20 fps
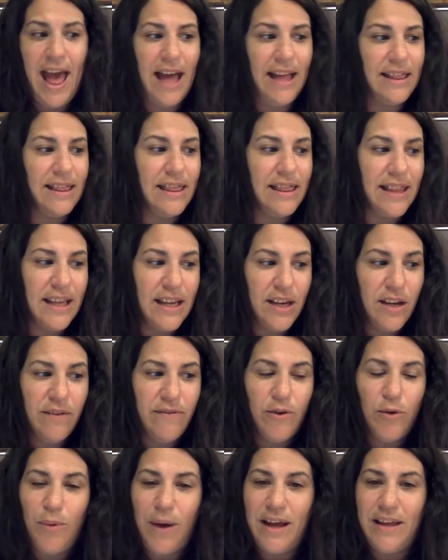and think
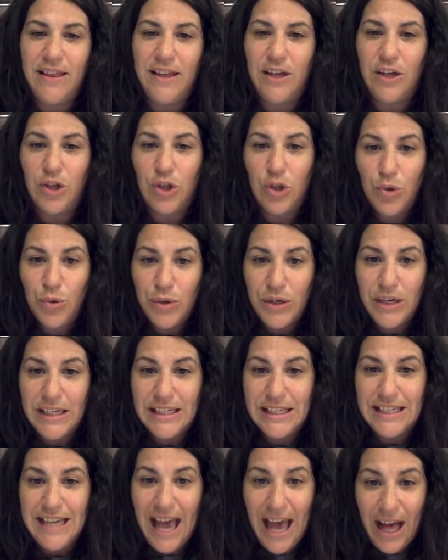of a way that you
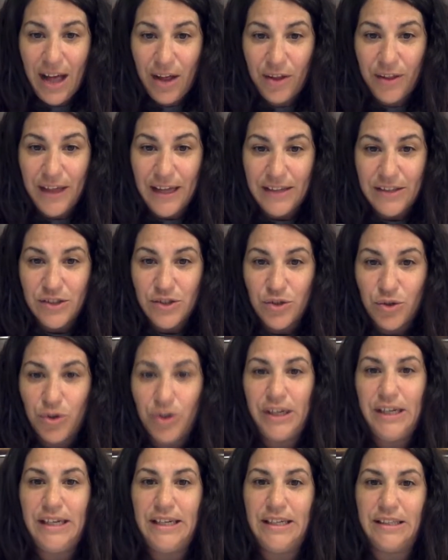can tell that
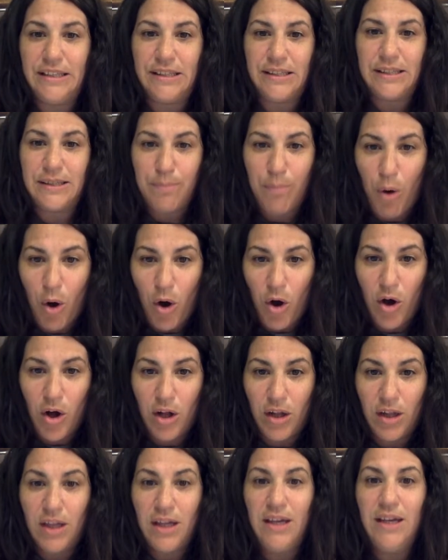story in
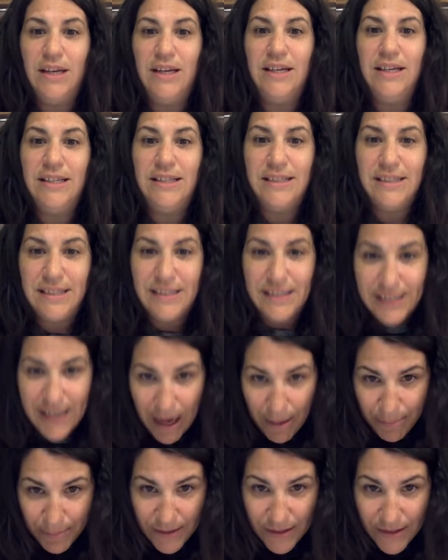small
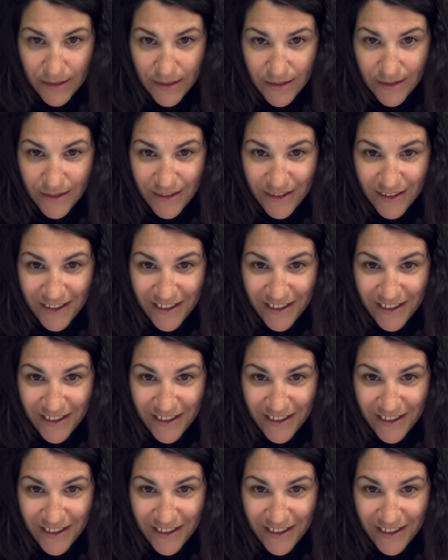steps.